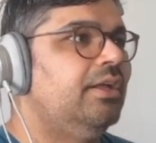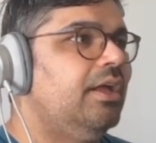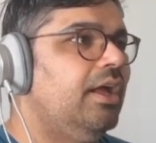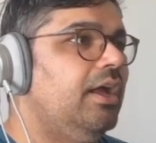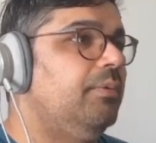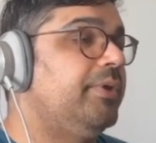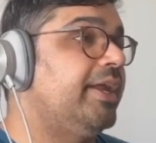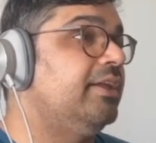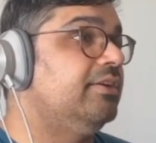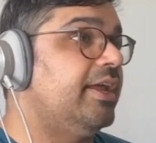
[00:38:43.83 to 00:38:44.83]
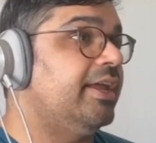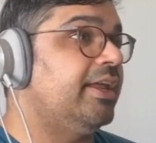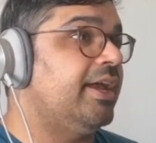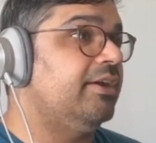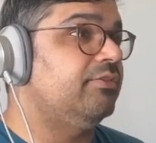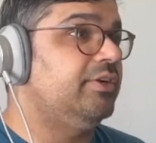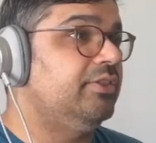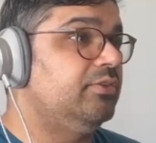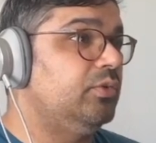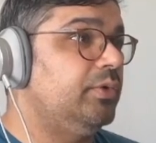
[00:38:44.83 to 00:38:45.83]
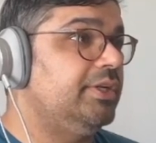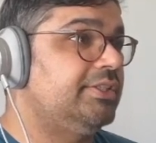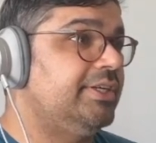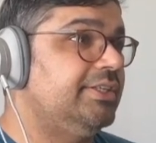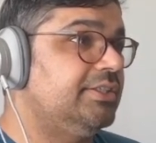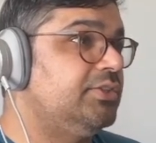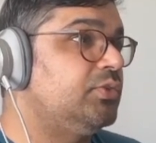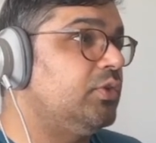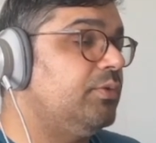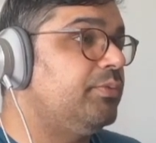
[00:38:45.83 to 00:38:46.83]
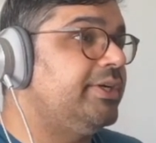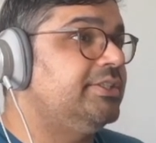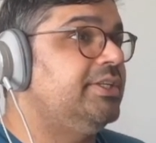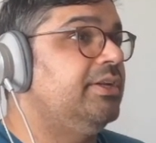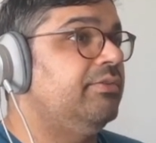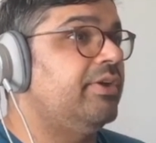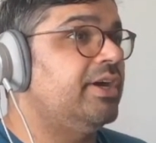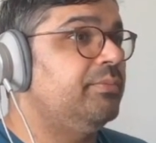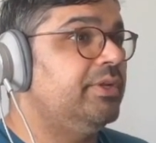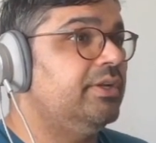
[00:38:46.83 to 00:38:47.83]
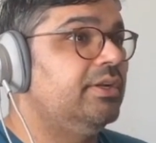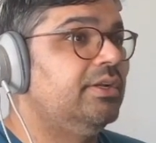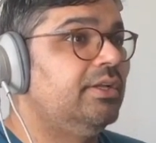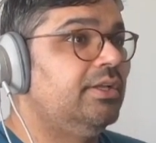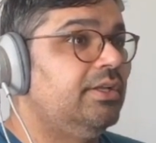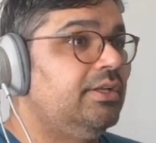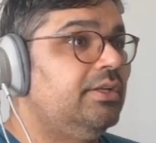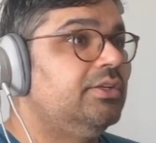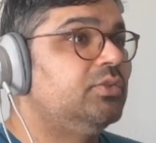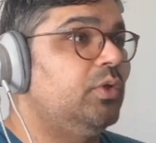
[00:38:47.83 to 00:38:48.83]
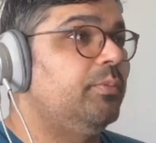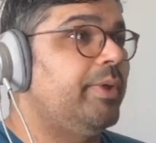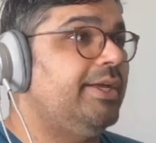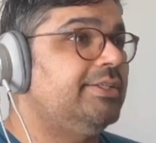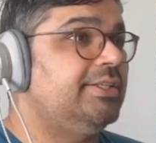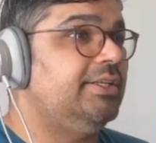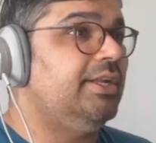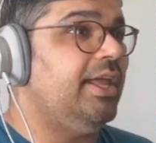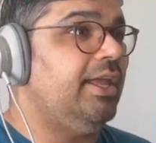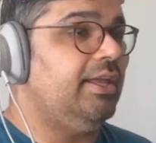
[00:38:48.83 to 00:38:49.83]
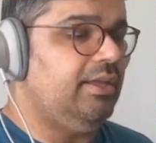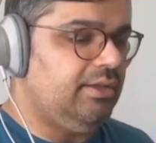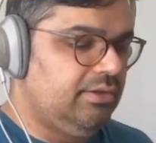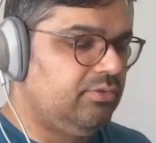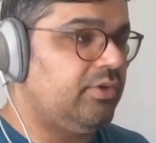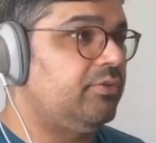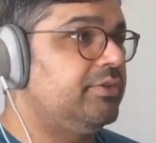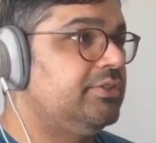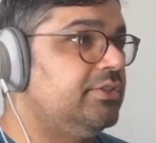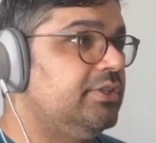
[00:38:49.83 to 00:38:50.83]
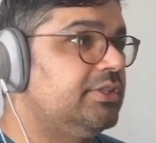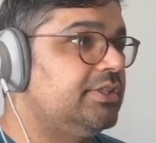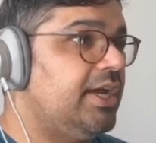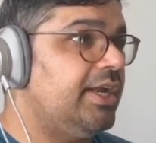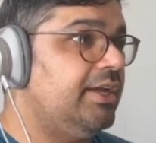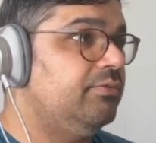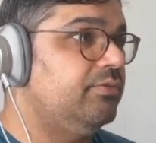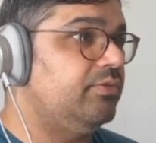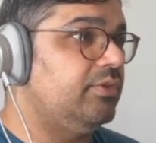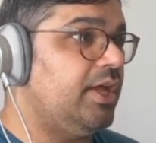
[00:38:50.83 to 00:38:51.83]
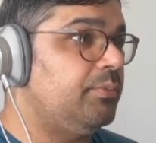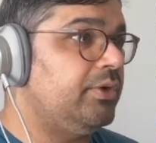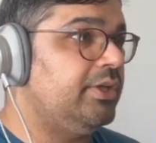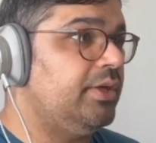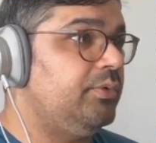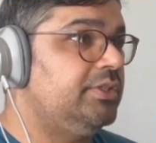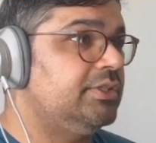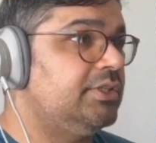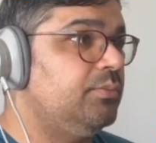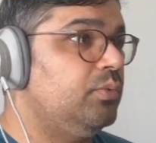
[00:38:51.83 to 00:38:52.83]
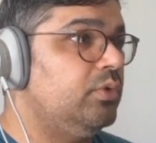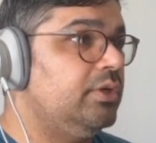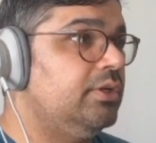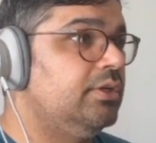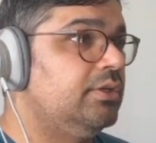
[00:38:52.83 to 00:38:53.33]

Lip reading: But I can kind of read through what it says. Ensure present in environment. So we can pass in a reference to this .env library that we just imported.